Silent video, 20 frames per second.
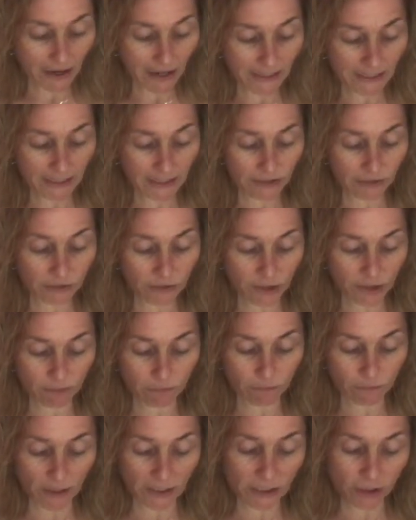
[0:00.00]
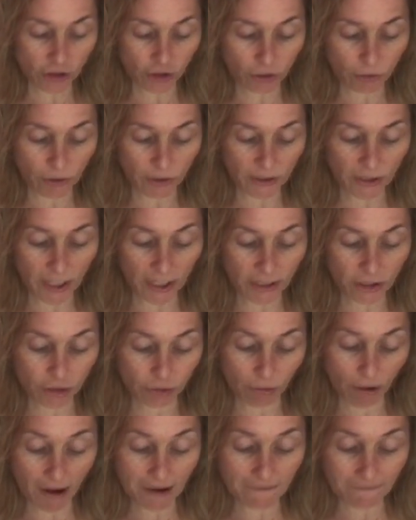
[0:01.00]
I could use some running shorts and a
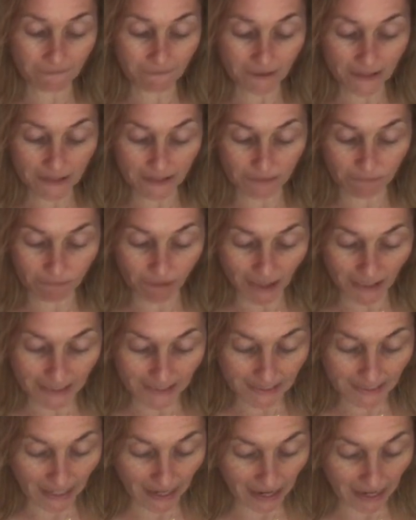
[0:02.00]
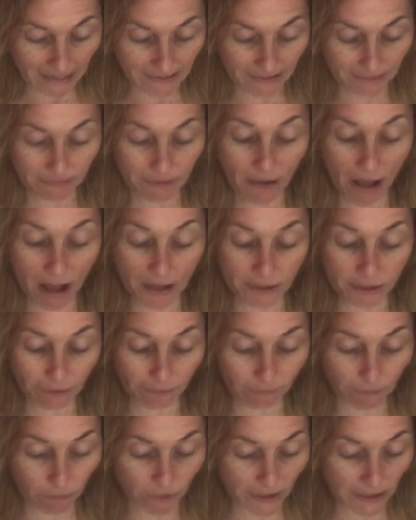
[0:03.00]
dry fit running tanks. Under
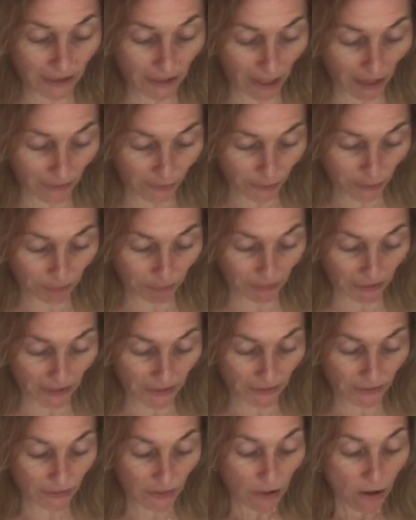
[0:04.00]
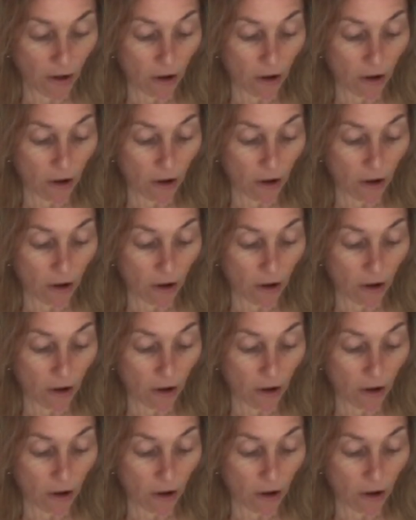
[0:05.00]
$40, please.